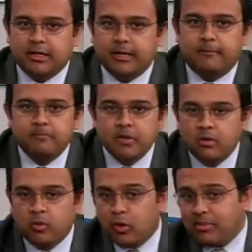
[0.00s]
care.
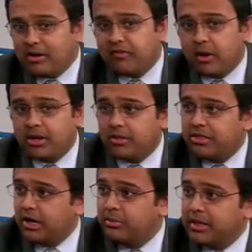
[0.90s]
Well, what about
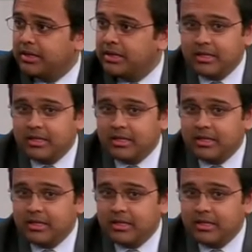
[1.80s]
pharmacotherapy?